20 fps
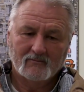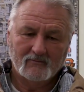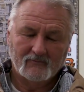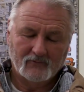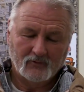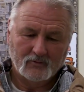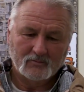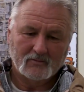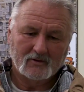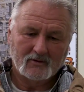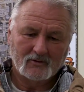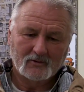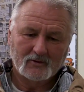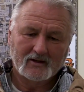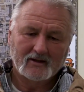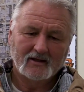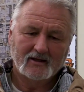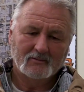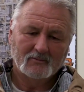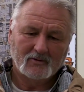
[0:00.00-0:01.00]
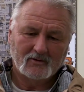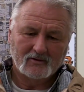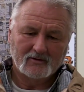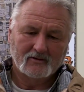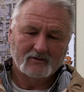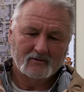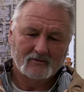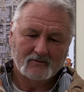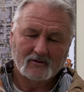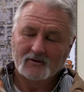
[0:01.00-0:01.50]
football game on
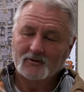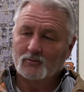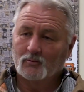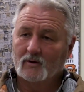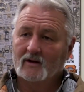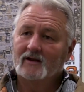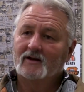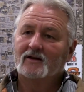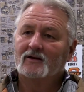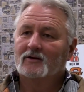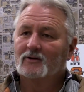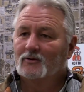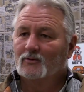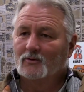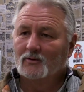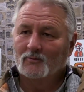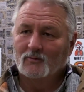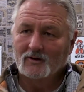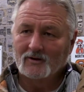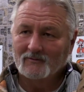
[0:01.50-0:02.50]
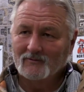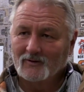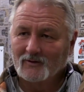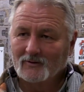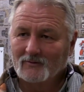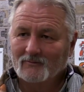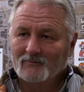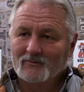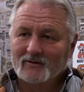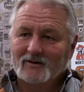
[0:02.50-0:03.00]
the radio in one of
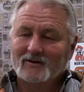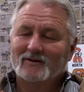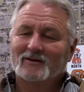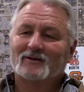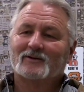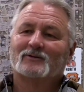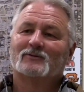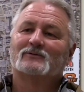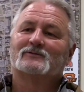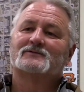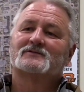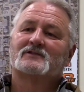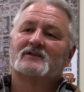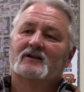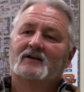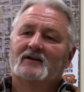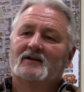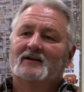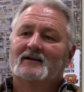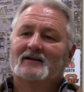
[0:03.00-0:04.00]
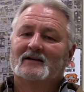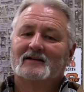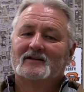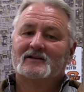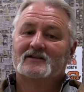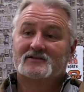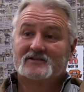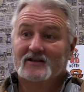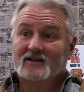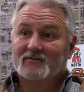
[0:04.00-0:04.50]
our vehicles
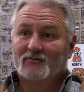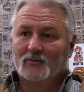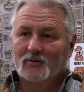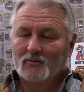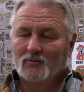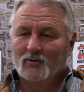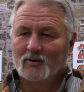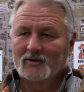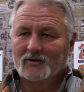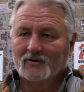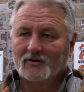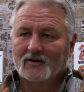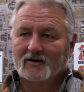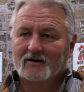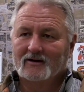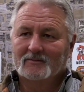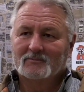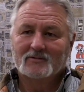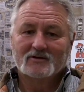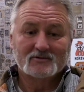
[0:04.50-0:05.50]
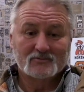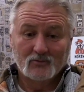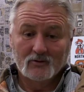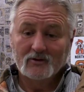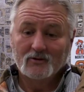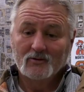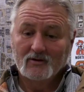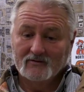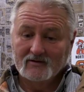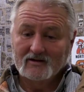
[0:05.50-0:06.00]
to see if we won or not, because we
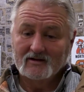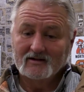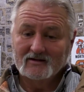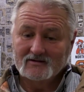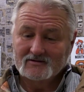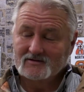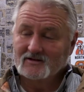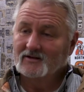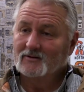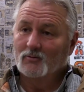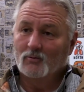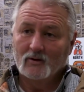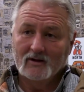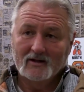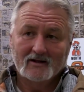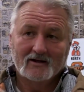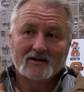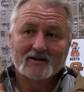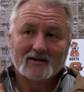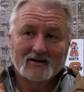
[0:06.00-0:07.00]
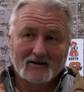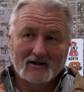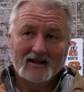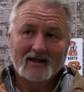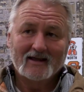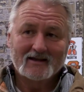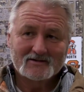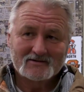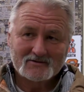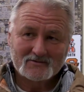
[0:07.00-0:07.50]
do have a tendency to win in the
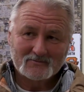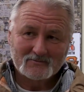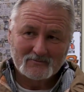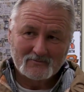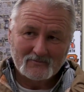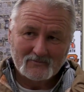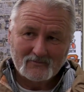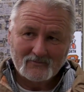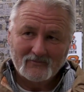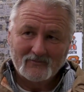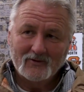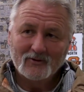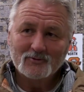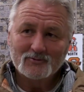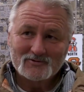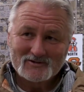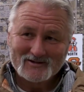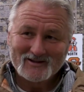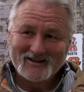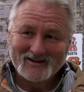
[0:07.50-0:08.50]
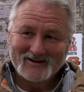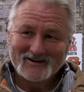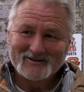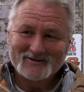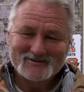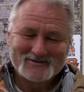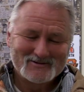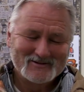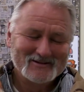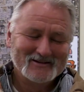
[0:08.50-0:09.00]
last few
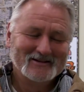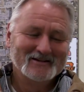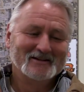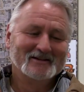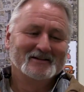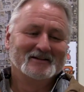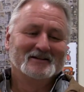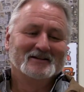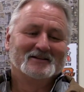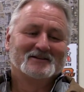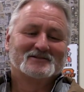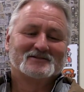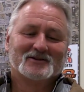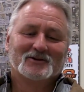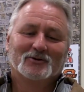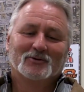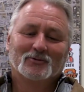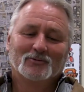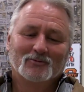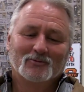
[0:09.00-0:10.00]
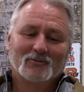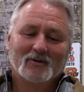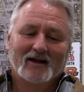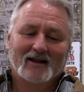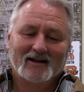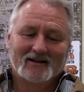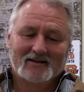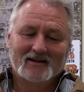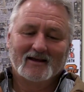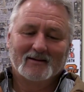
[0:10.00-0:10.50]
seconds. So,
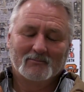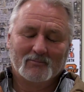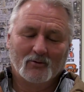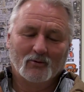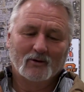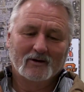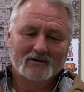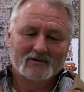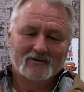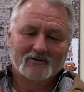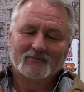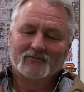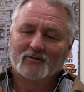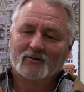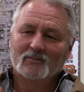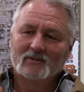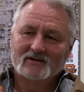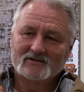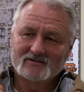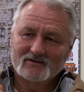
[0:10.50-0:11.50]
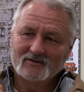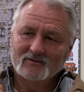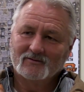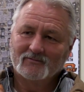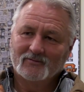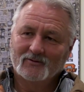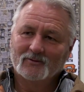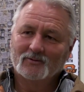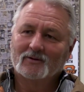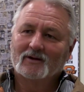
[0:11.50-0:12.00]
and at that point, then from my cell
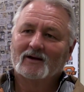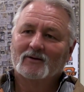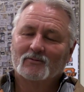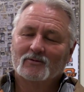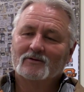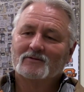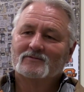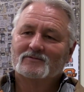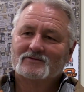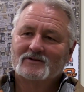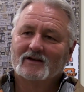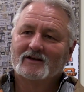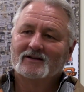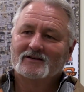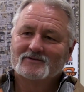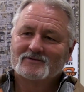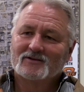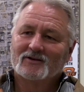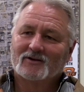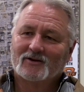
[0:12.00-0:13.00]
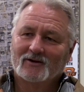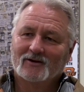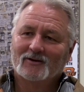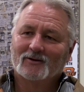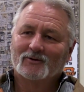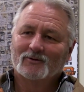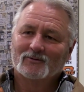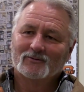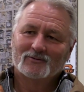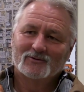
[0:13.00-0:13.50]
phone, I would change the
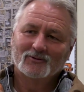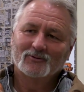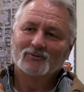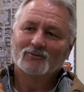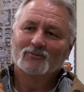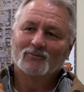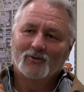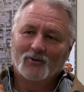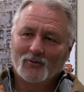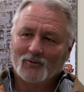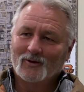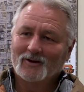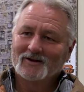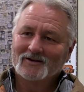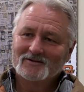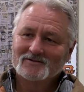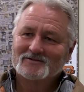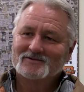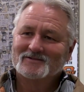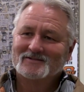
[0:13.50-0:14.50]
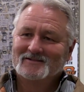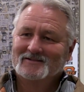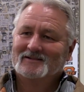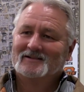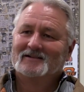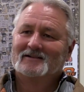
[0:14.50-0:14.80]
color to orange.